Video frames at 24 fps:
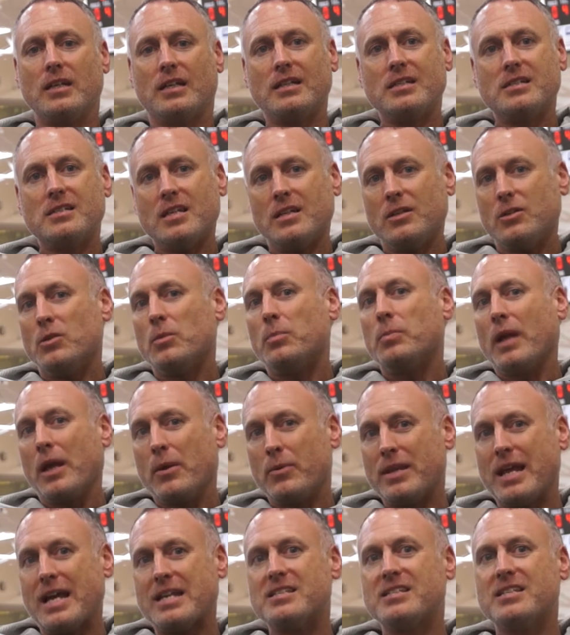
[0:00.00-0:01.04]
continue to play
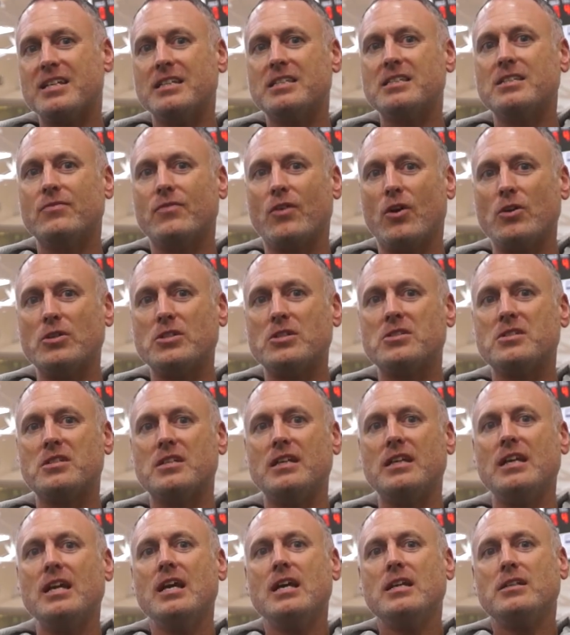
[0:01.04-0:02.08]
with that sense of
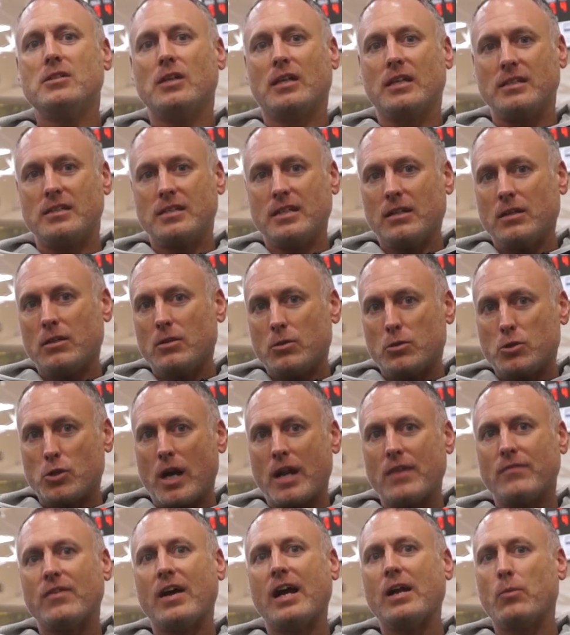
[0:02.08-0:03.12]
urgency, to continue to
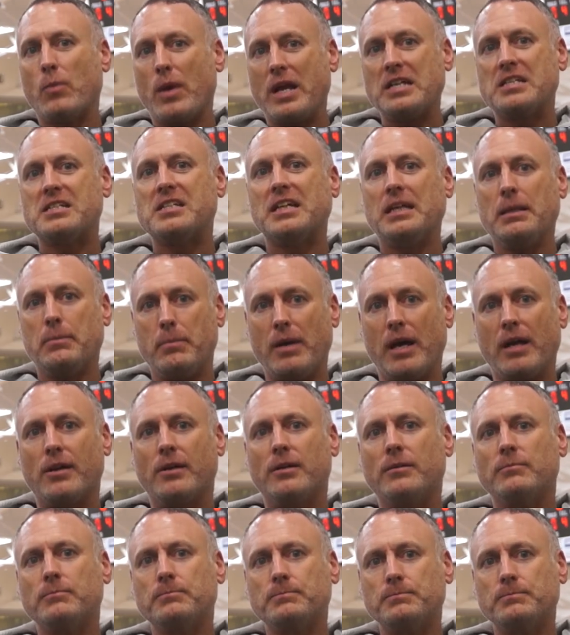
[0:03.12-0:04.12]
try to find ways to get better.